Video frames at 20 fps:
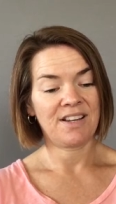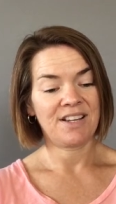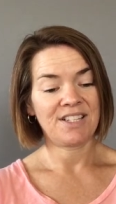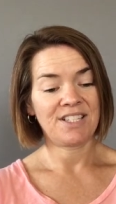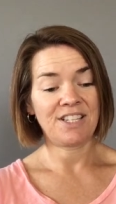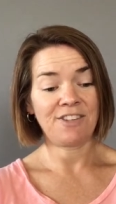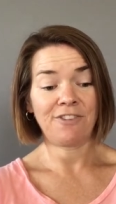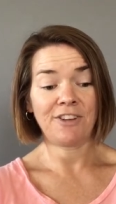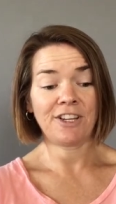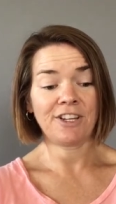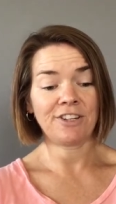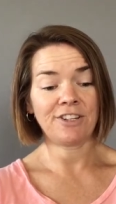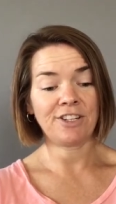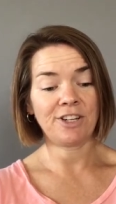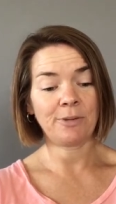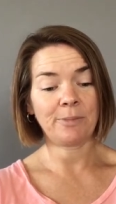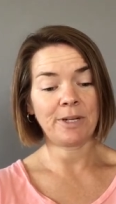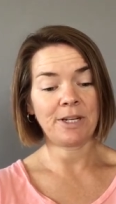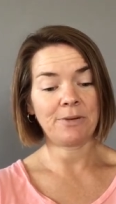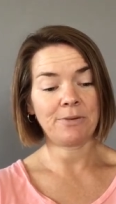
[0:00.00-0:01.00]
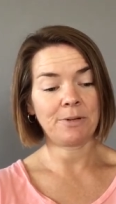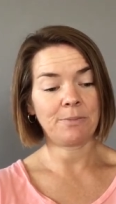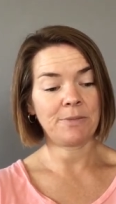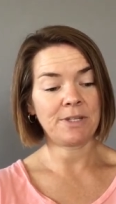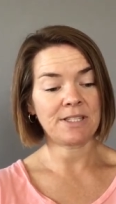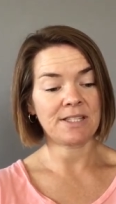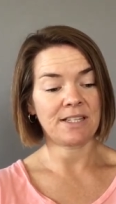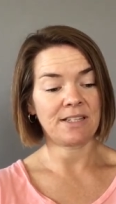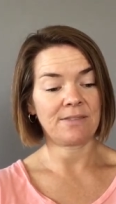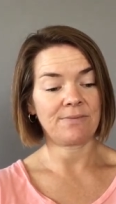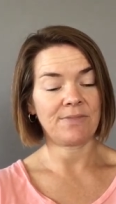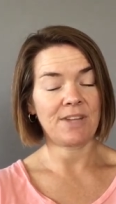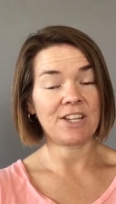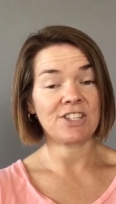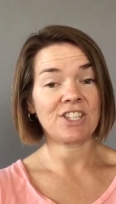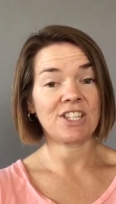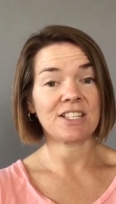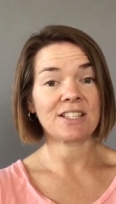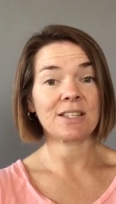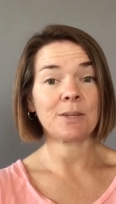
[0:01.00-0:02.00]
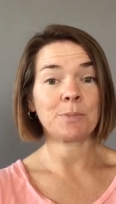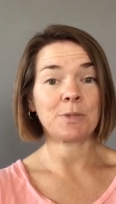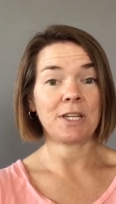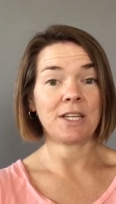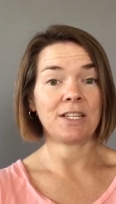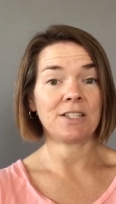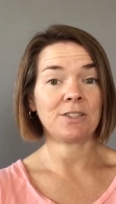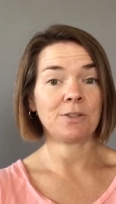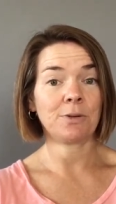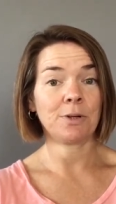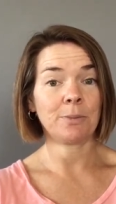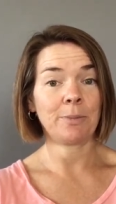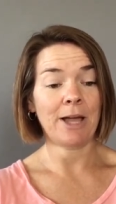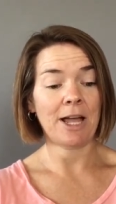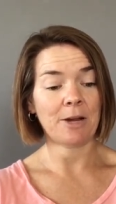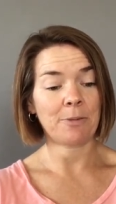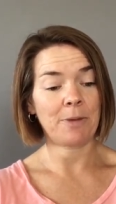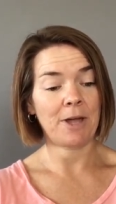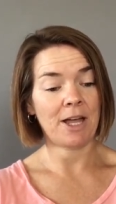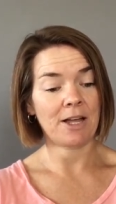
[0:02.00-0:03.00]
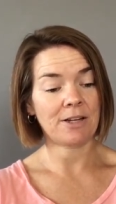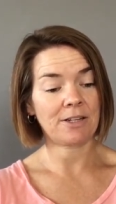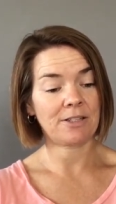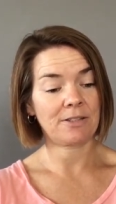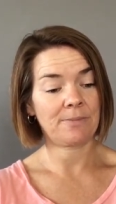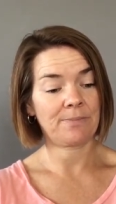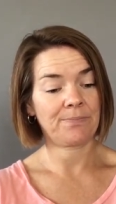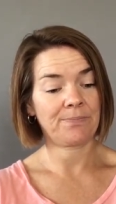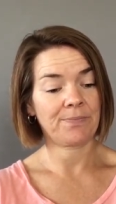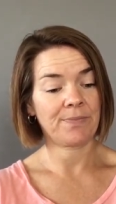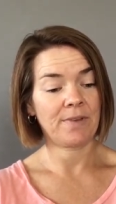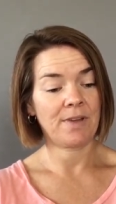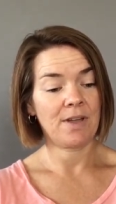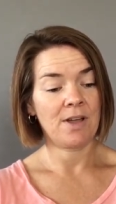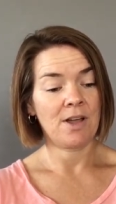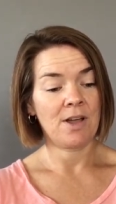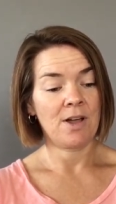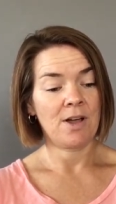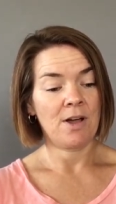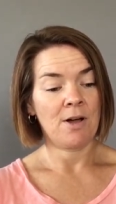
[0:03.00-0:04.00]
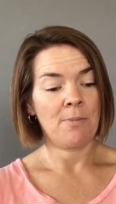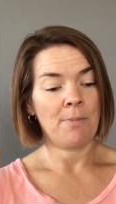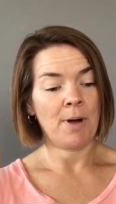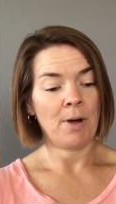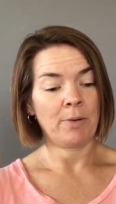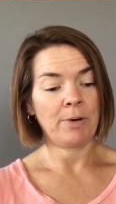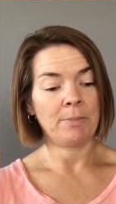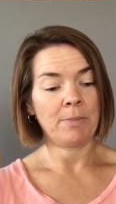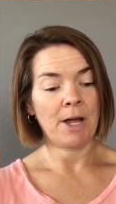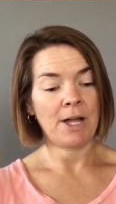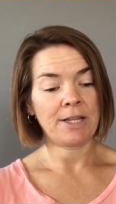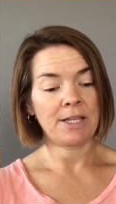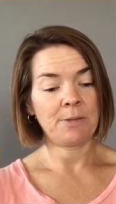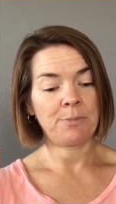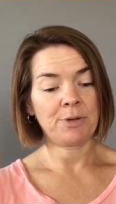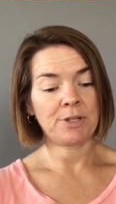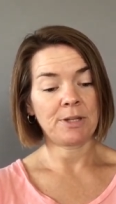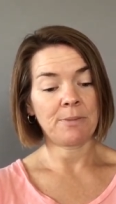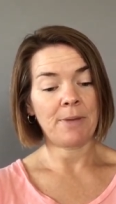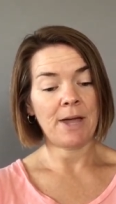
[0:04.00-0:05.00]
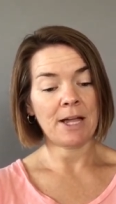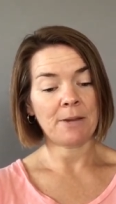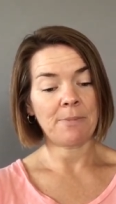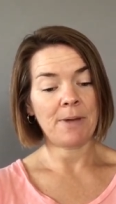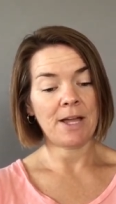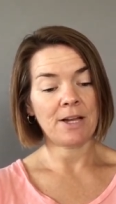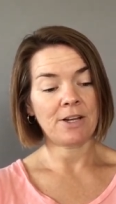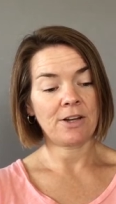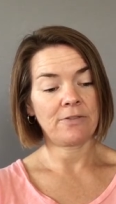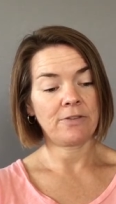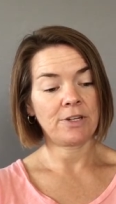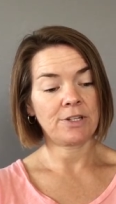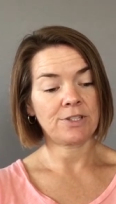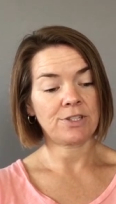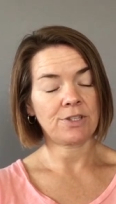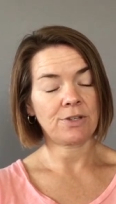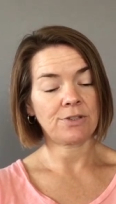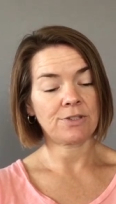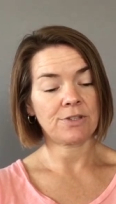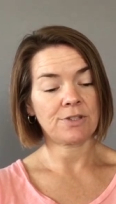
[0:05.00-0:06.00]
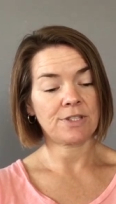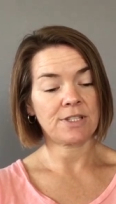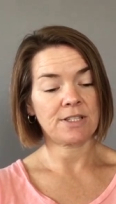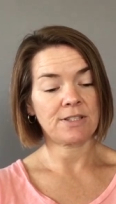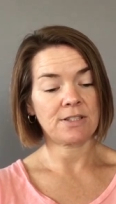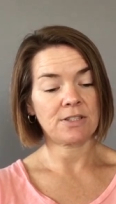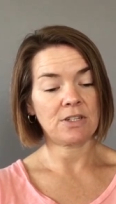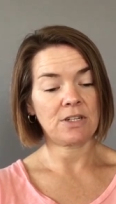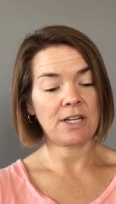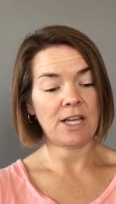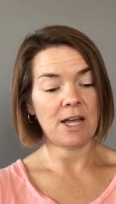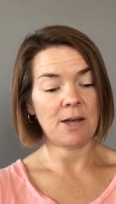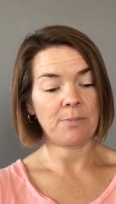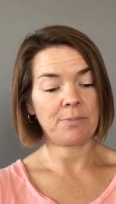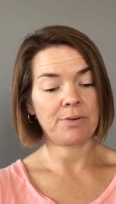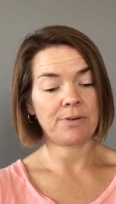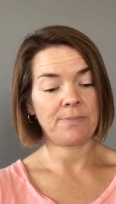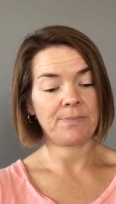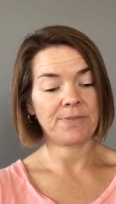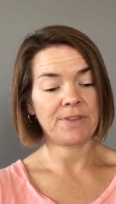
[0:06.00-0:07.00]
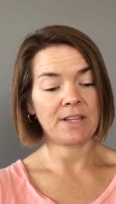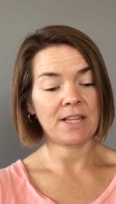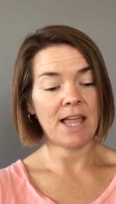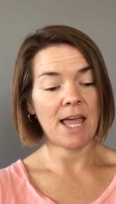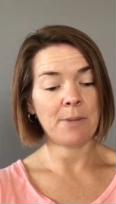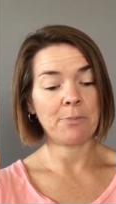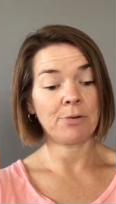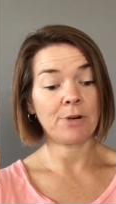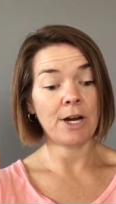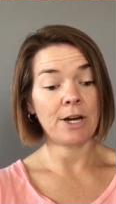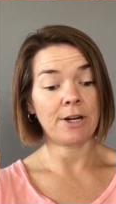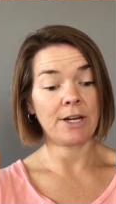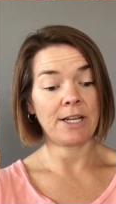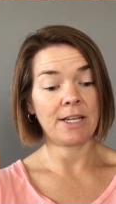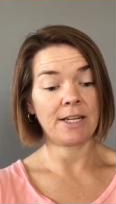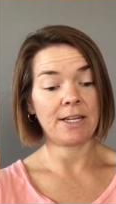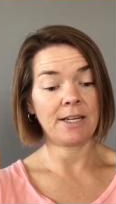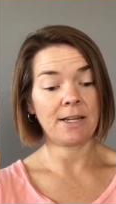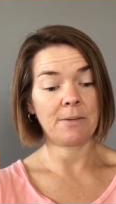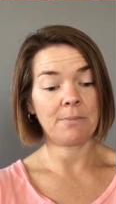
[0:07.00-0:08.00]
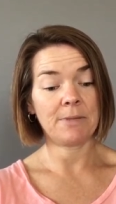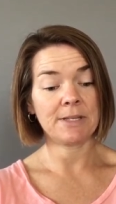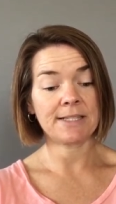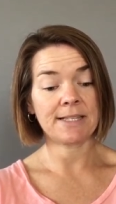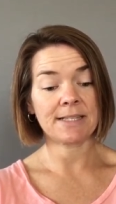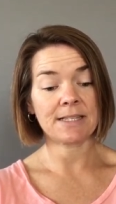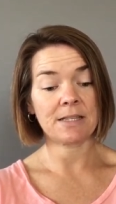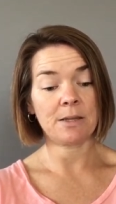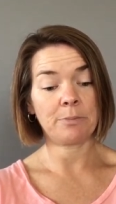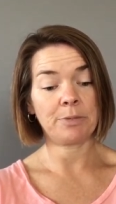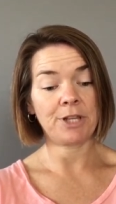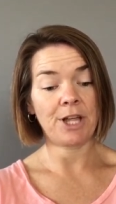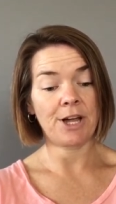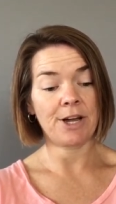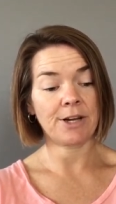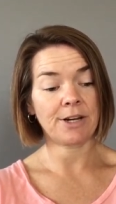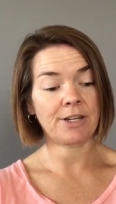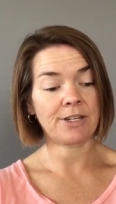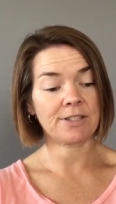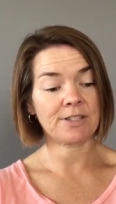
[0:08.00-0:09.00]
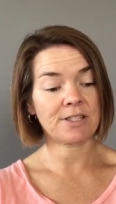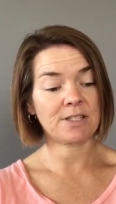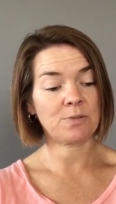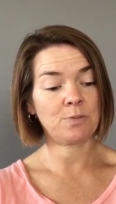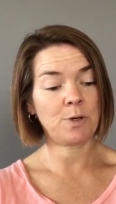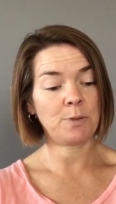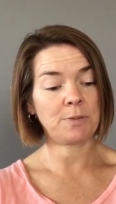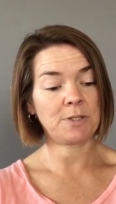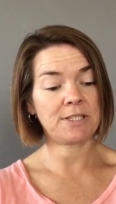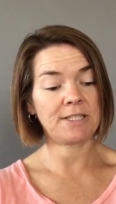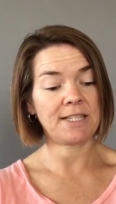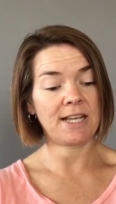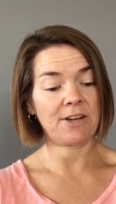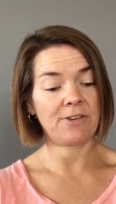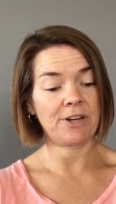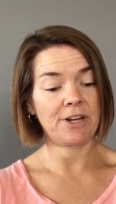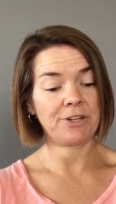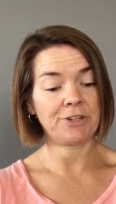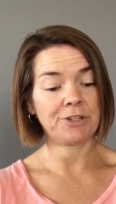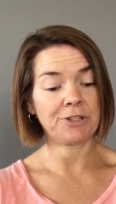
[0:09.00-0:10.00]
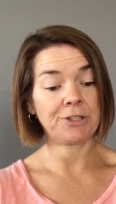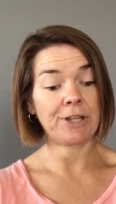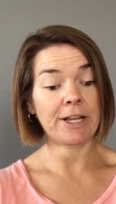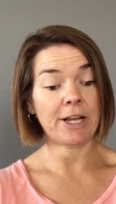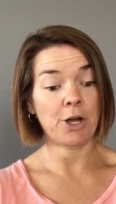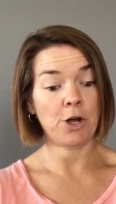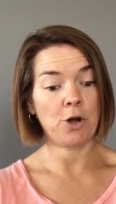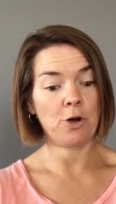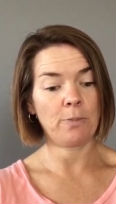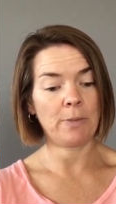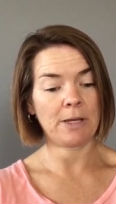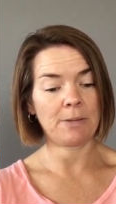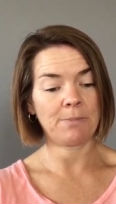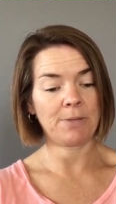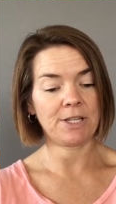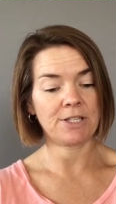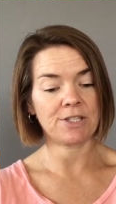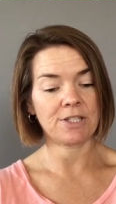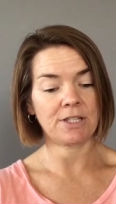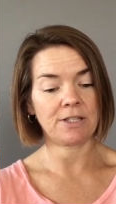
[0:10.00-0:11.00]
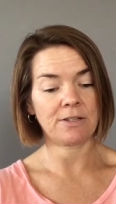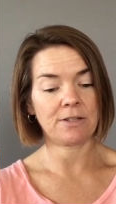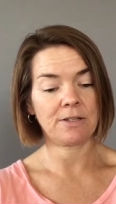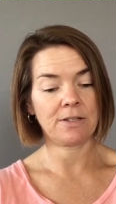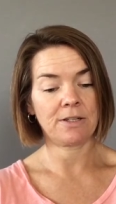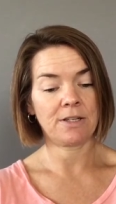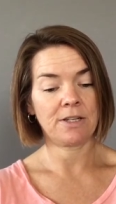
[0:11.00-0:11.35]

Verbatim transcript: She figured nobody would miss it, and she slipped it into her backpack. But when Molly put the backpack over her shoulders and stood up, the librarian, Mrs. LeBlanc, swooped down on her like a homing pigeon.